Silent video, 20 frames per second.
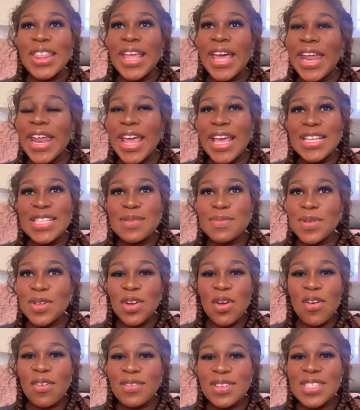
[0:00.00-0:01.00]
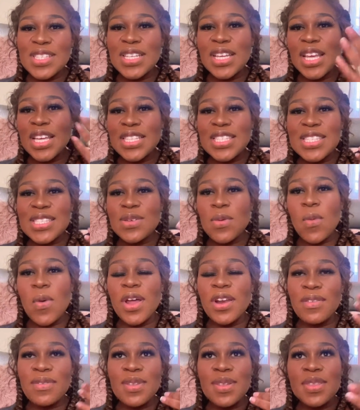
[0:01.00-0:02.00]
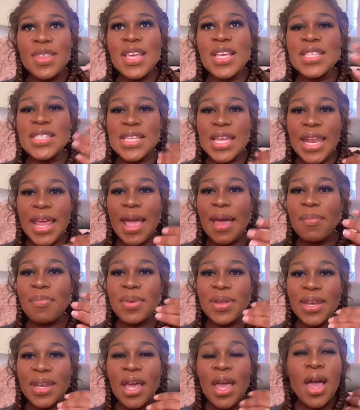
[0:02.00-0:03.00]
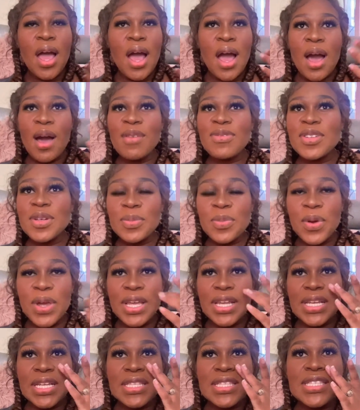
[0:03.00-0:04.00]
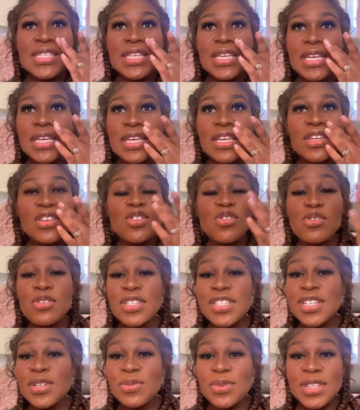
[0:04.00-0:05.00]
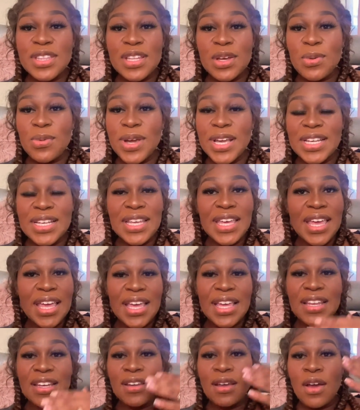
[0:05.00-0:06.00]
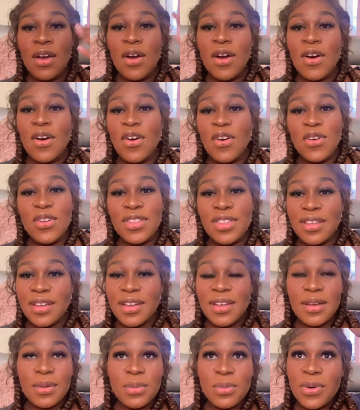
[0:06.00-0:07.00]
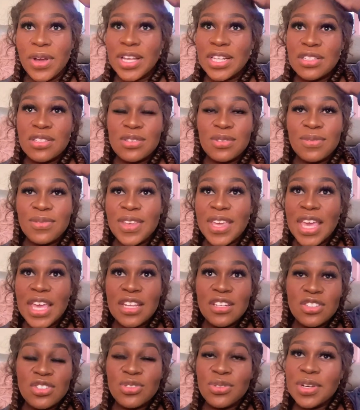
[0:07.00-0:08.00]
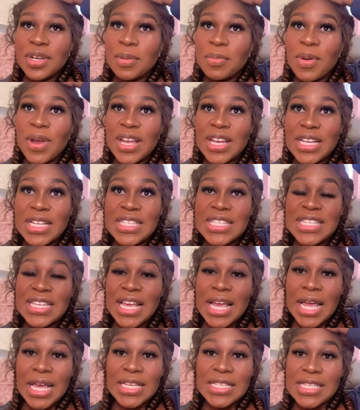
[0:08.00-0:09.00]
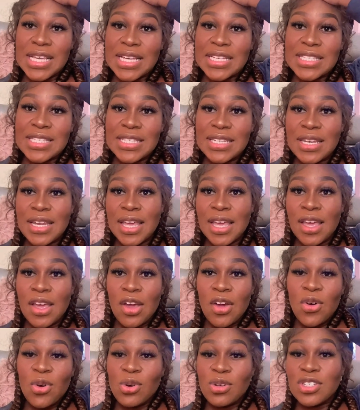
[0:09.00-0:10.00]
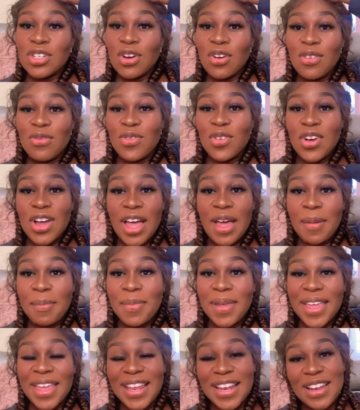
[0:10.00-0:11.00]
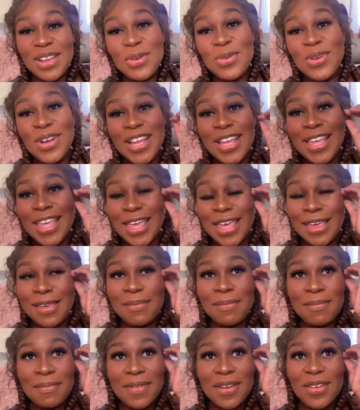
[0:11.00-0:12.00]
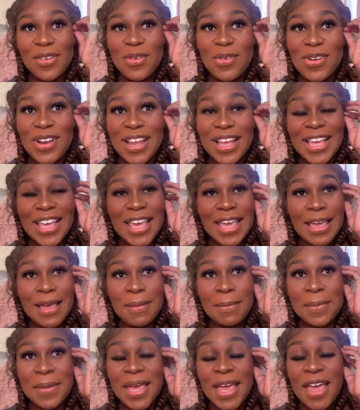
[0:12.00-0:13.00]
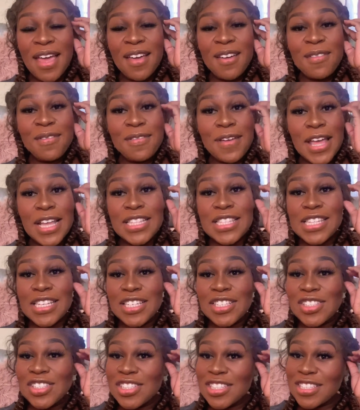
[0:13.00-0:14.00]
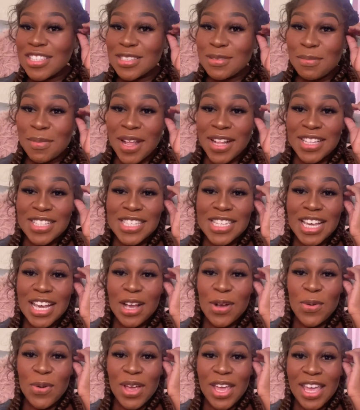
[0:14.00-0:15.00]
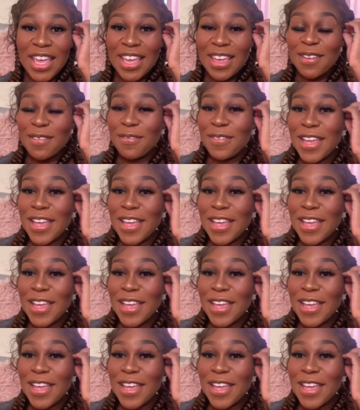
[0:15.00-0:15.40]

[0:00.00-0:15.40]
has been, obviously, it's one of the things that happen after pregnancy. You deal with the weight gain, all the weight you've gained during pregnancy, guys. Yes, in gule game, fat is just melting away.